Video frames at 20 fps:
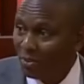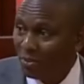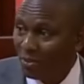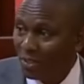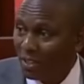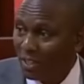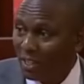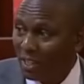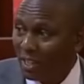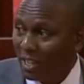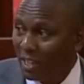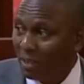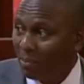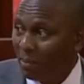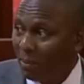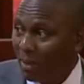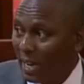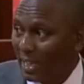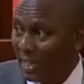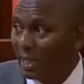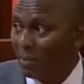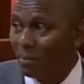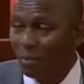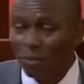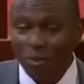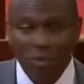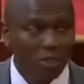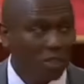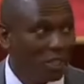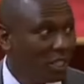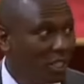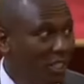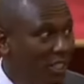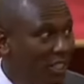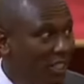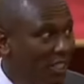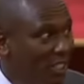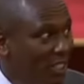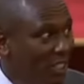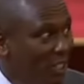of unpalatables
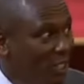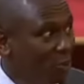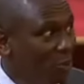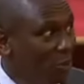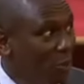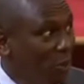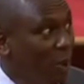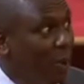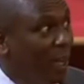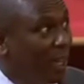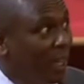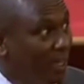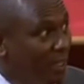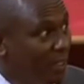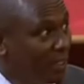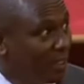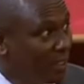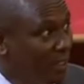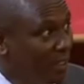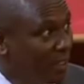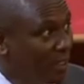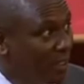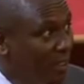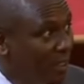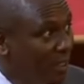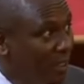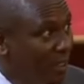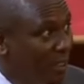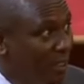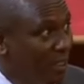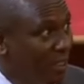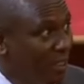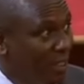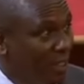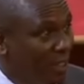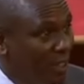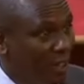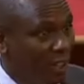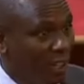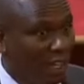she is spewing,
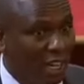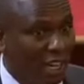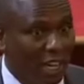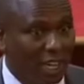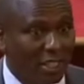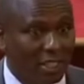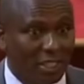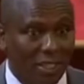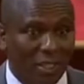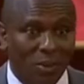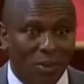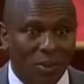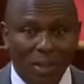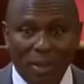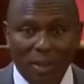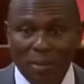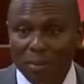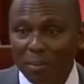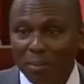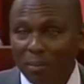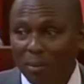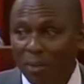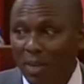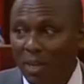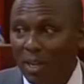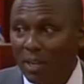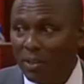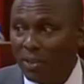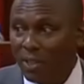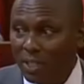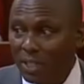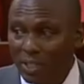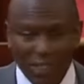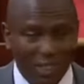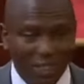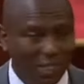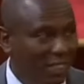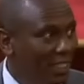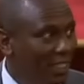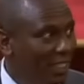or asking whether people are
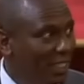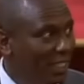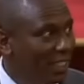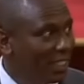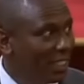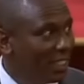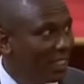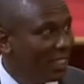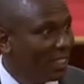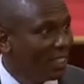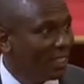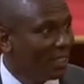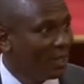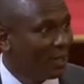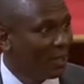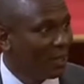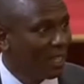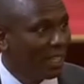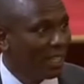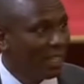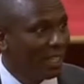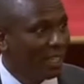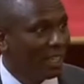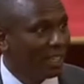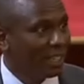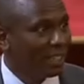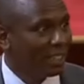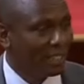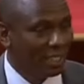crazy, whether they are